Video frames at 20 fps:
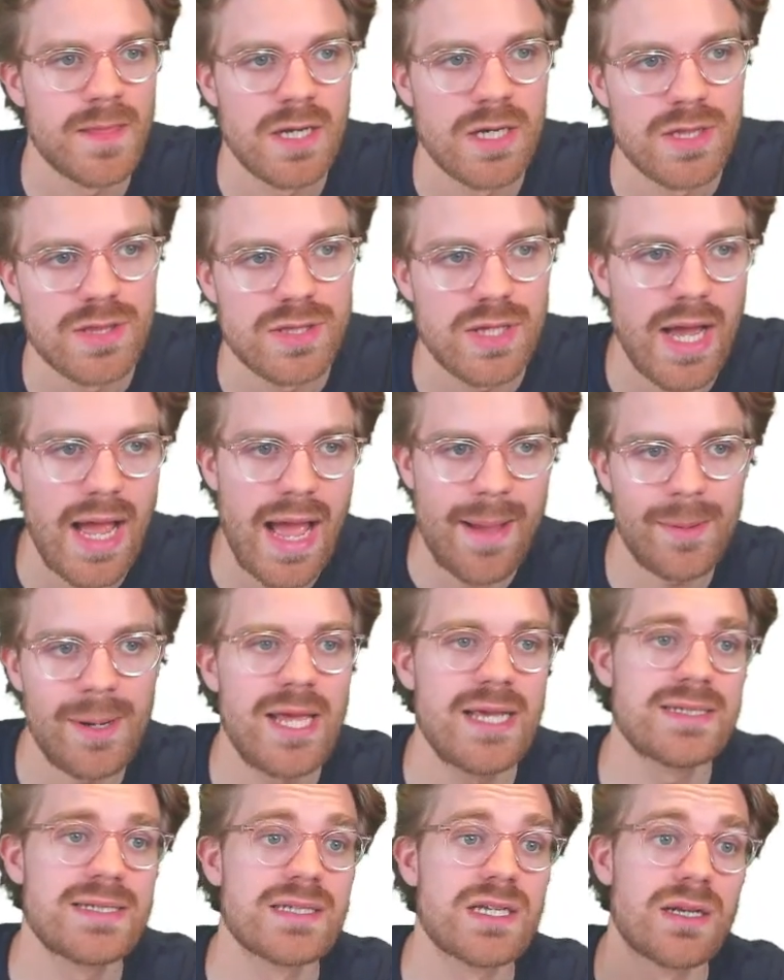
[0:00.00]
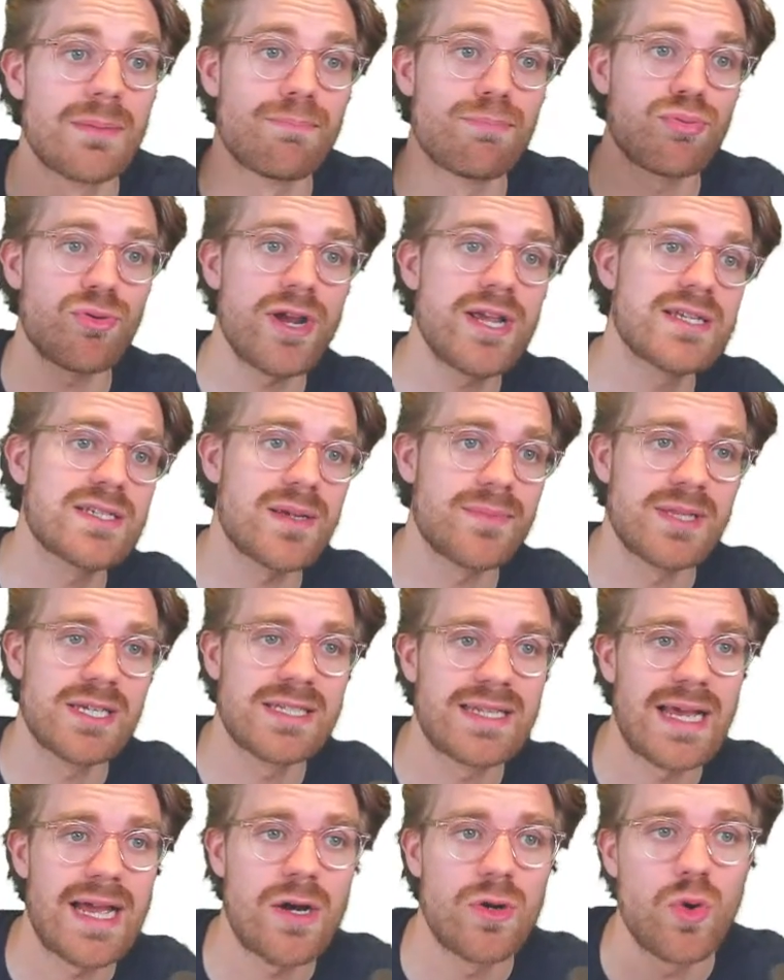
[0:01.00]
The amylase is going to break something
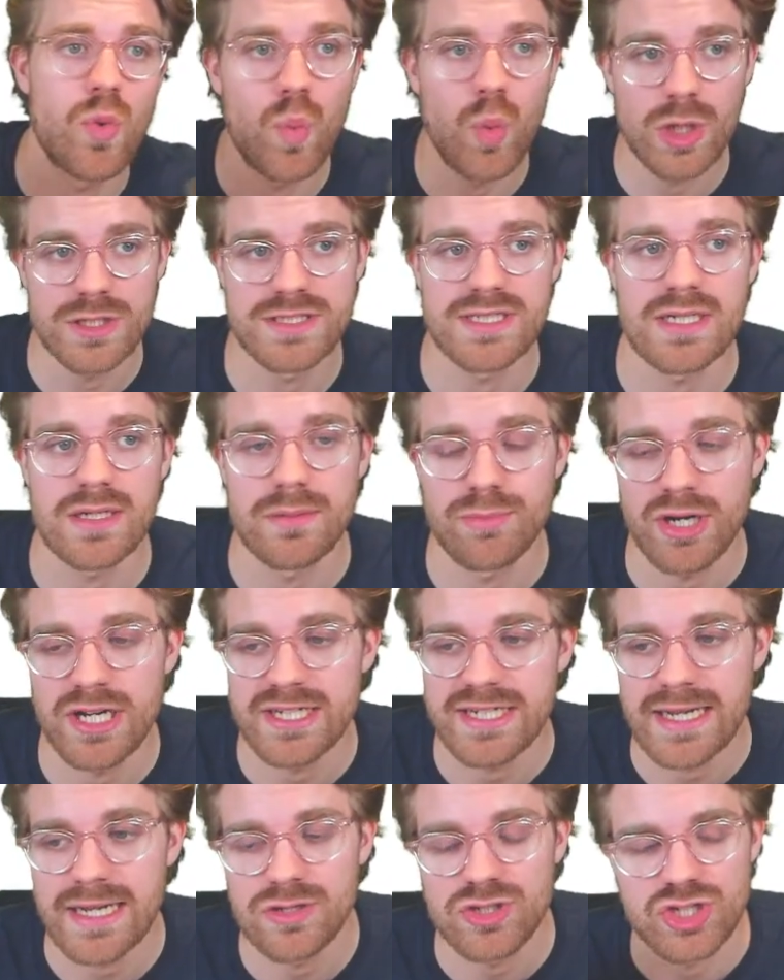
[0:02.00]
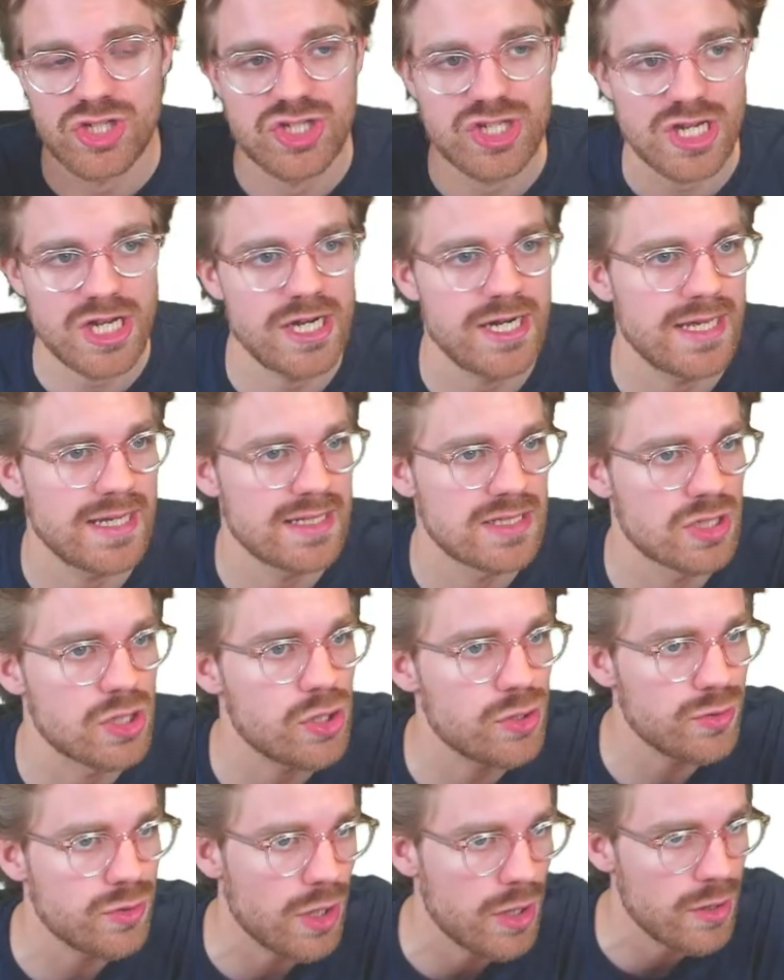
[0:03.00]
down. What's it going to break down to turn it into
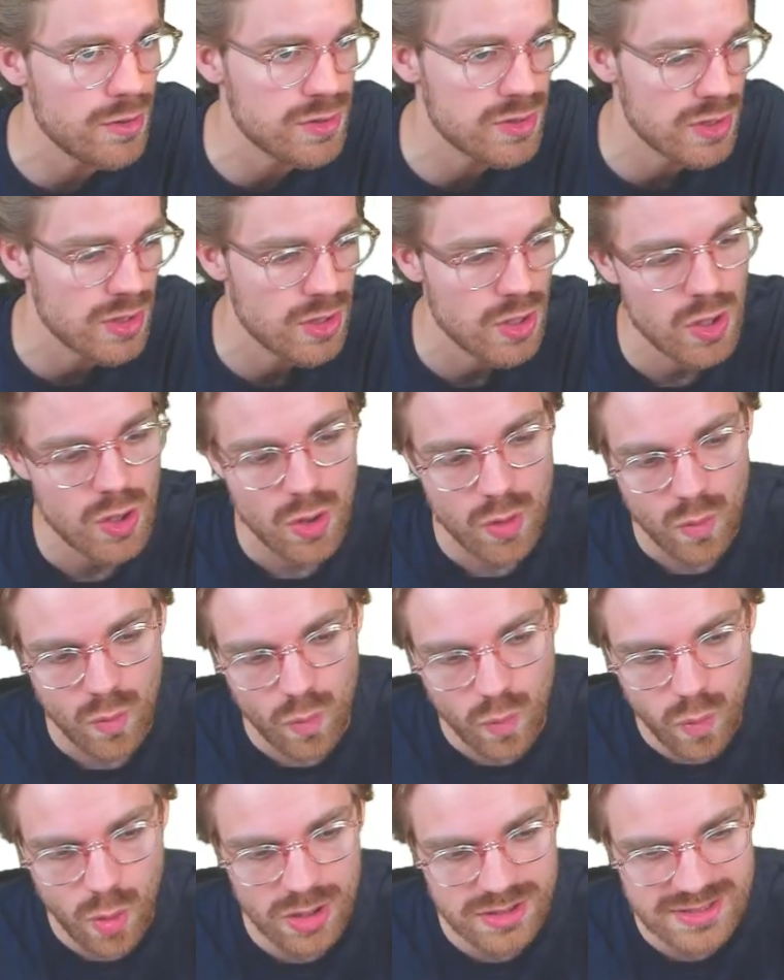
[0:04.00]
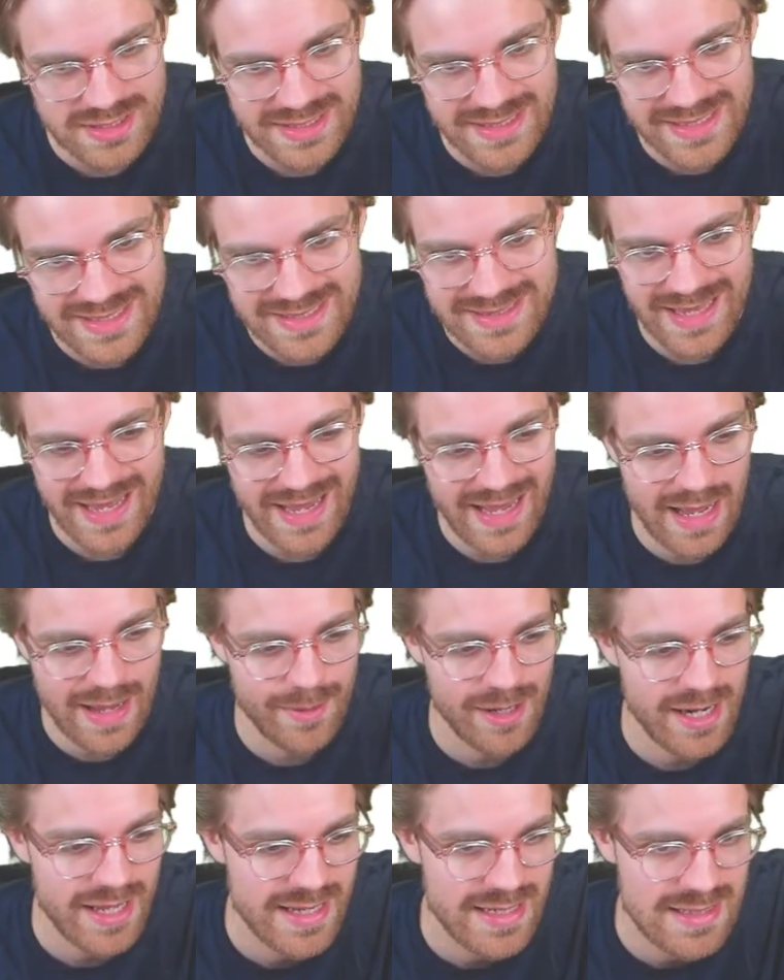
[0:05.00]
glucose? What is that
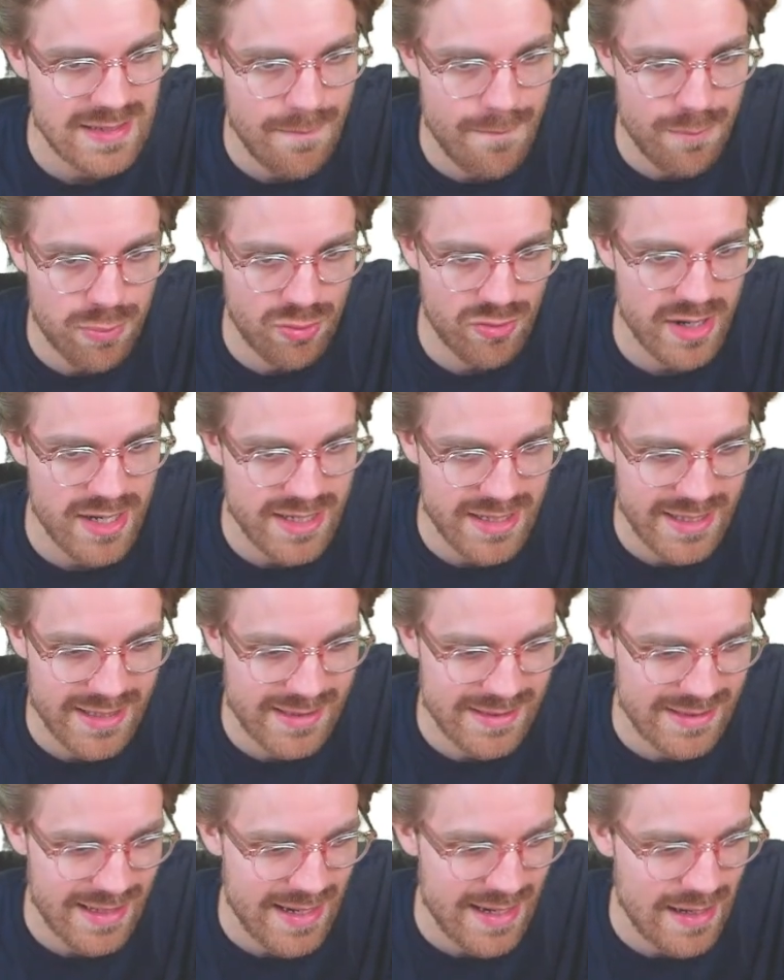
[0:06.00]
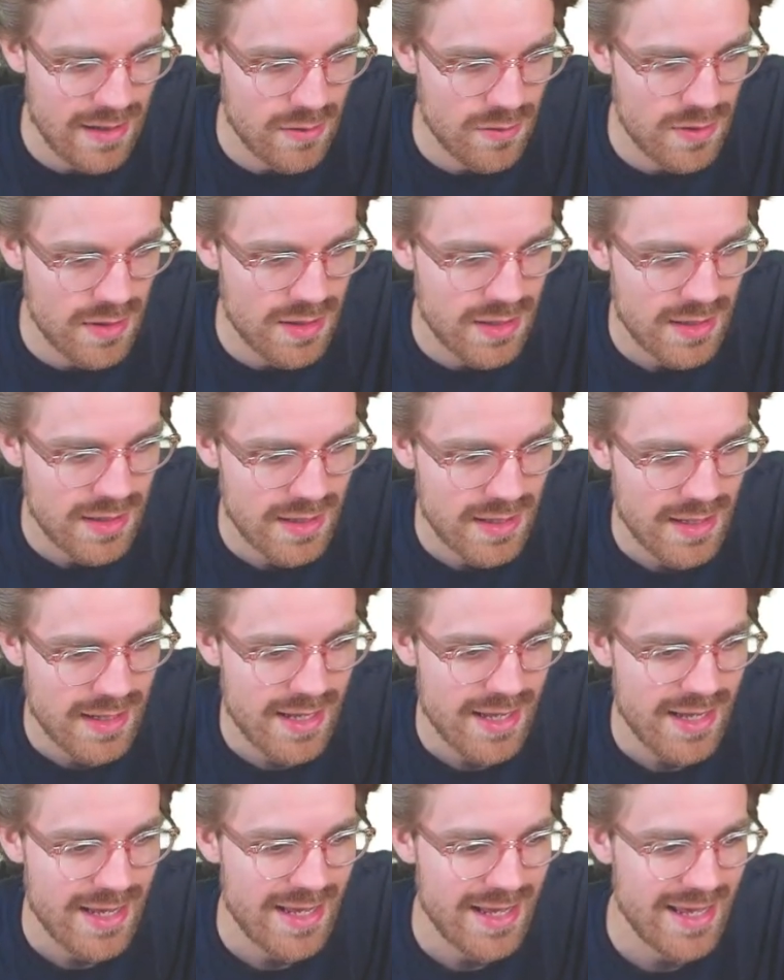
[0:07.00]
amylase breaking down?
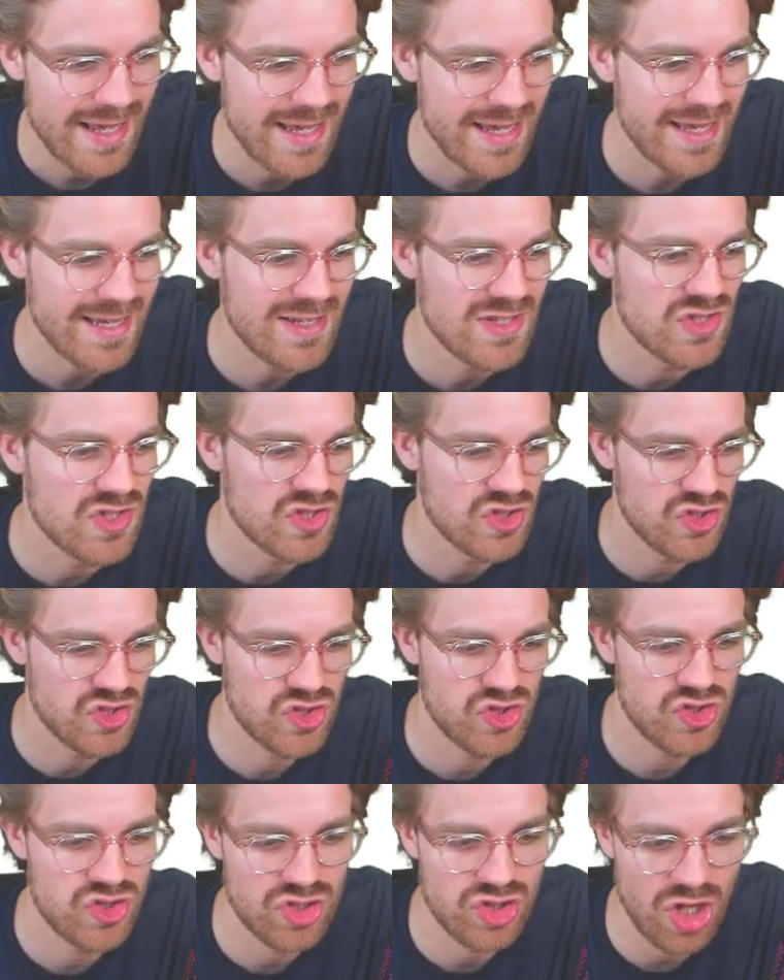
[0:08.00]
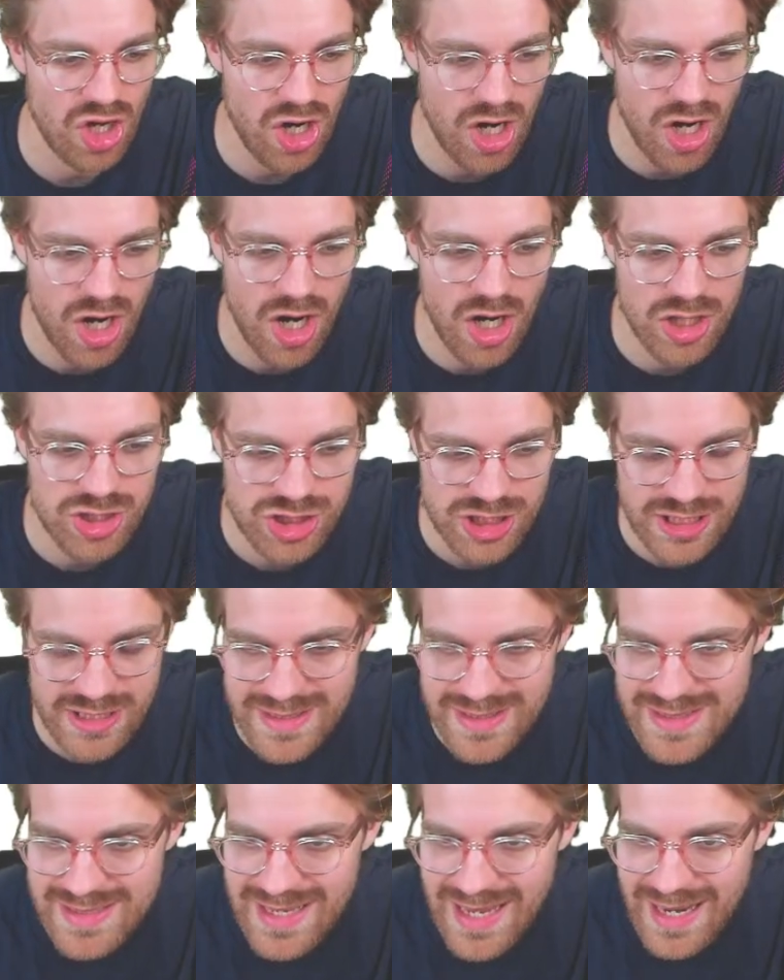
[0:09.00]
It is starch.
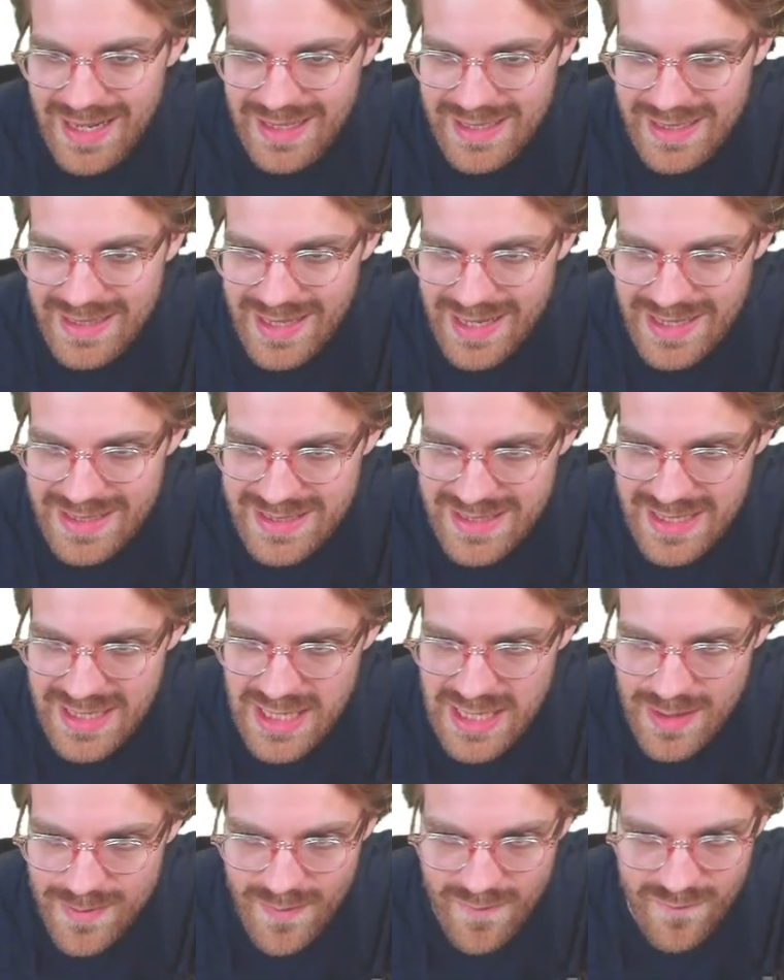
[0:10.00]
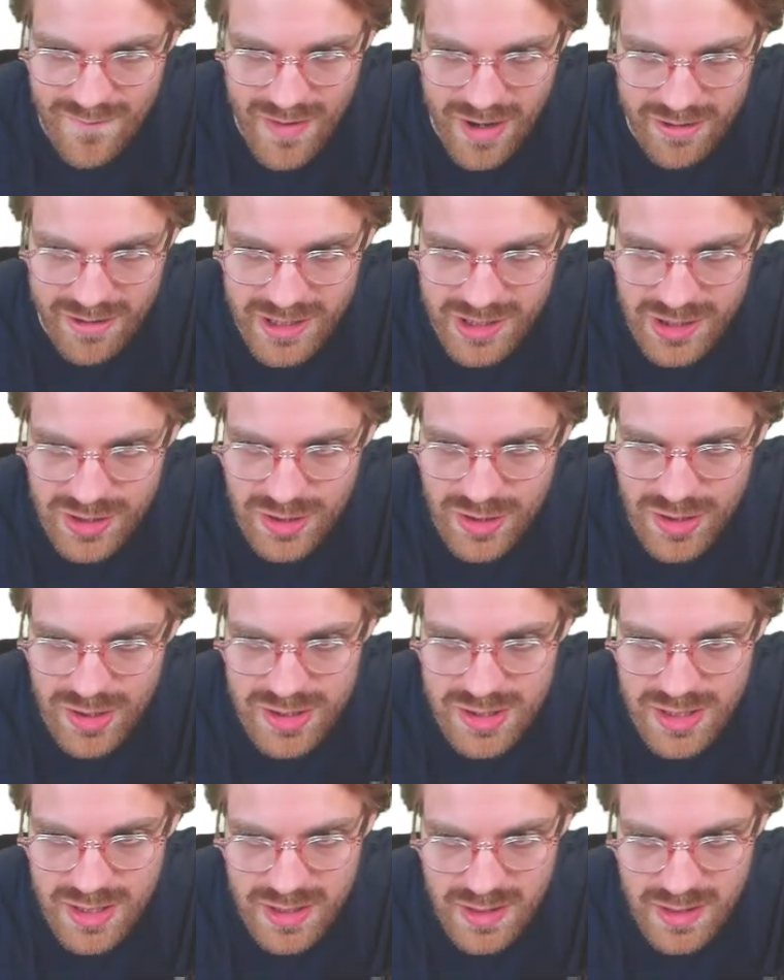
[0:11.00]
Exactly there, team. Very good.